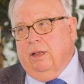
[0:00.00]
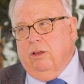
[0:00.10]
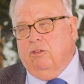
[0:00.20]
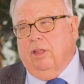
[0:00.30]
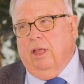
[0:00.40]

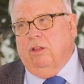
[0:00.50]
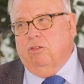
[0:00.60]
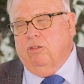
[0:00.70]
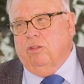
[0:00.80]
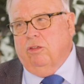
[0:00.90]
understand
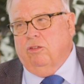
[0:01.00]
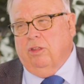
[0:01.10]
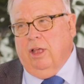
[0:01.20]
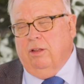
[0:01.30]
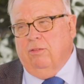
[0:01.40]
just the
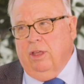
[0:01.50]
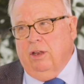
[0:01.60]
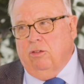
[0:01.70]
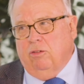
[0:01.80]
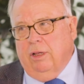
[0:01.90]
state of the
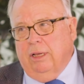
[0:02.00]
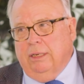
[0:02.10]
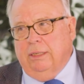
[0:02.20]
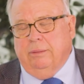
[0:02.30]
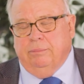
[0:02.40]
industry.
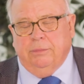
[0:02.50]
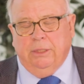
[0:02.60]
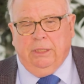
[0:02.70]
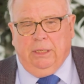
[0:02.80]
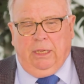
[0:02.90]
Um,
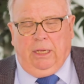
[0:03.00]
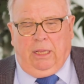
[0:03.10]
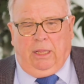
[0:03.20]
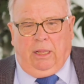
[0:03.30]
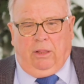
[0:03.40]

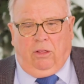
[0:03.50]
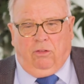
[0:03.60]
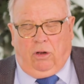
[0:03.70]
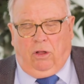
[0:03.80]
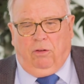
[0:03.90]
there's
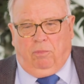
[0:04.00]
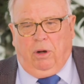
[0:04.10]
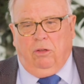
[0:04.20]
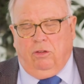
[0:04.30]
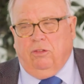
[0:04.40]
a lot of
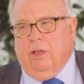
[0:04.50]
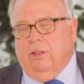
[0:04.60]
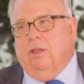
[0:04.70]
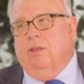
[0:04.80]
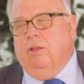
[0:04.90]
projects
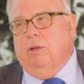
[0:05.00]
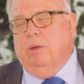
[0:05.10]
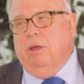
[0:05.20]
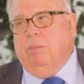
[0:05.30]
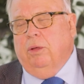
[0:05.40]
out there that are
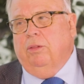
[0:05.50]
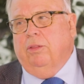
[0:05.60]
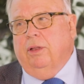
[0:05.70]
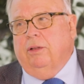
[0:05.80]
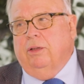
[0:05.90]
being built
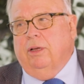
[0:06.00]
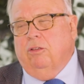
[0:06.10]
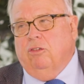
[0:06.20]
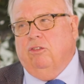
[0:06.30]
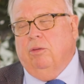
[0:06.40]
that uh,
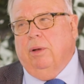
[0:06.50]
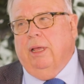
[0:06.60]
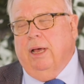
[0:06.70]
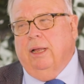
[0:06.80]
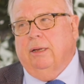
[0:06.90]
just
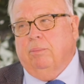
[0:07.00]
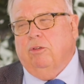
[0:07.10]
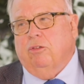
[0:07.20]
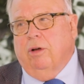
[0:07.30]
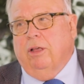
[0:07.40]
simply aren't up
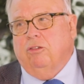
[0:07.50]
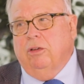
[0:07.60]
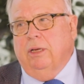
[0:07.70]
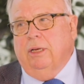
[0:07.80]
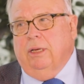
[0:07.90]
to scratch.
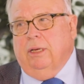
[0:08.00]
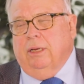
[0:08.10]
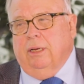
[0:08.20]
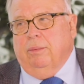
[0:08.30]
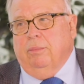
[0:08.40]

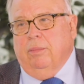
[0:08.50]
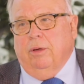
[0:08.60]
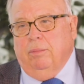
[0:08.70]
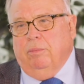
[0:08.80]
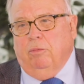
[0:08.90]
Um,
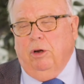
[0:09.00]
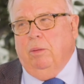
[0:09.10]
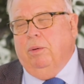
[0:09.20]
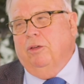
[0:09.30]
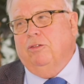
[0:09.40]
I'm
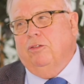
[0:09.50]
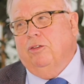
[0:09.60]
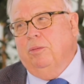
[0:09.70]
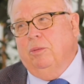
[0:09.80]
really pleased to see